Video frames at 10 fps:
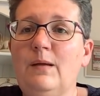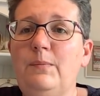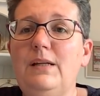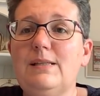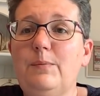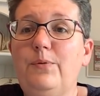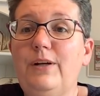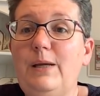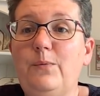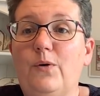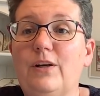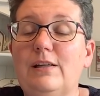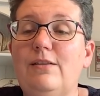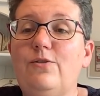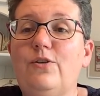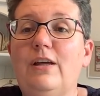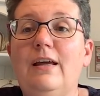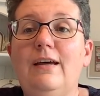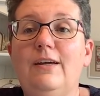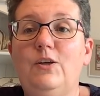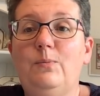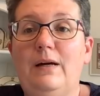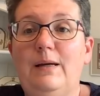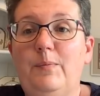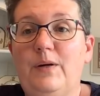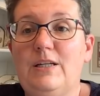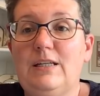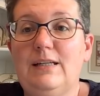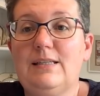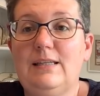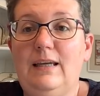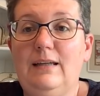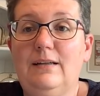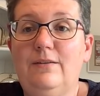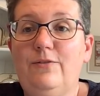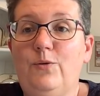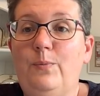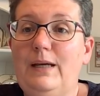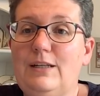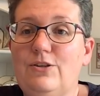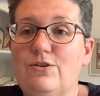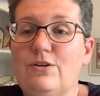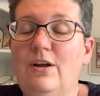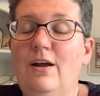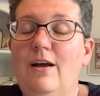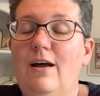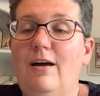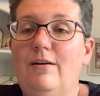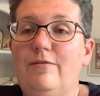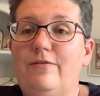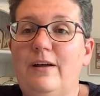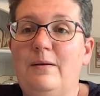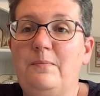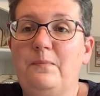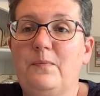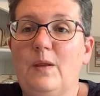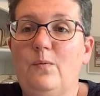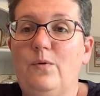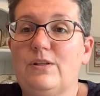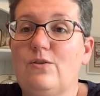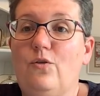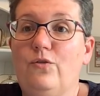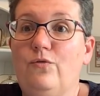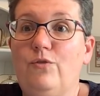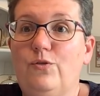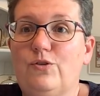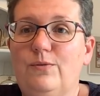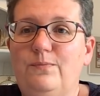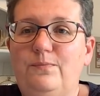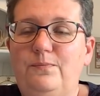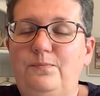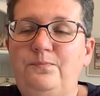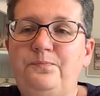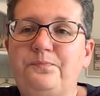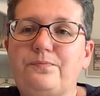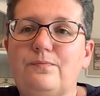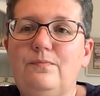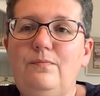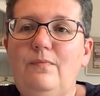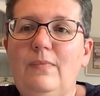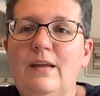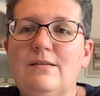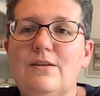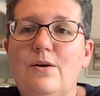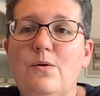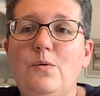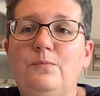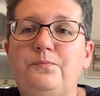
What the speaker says: But it's a pretty walk, and I thought you might appreciate seeing a few pictures of what's en route. So